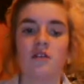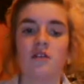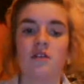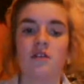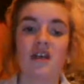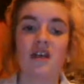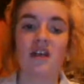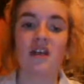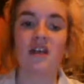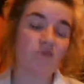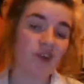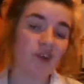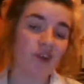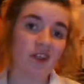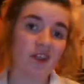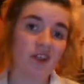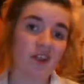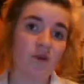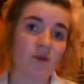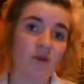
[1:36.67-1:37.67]
That's
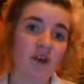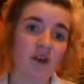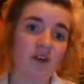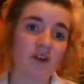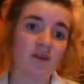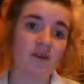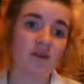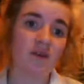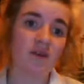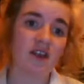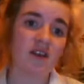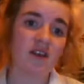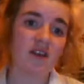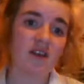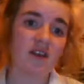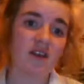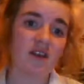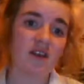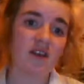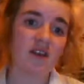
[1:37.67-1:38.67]
really where they make
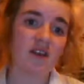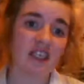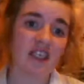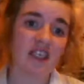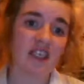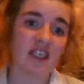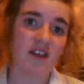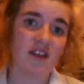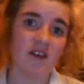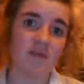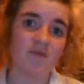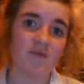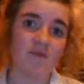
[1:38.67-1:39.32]
the mistake.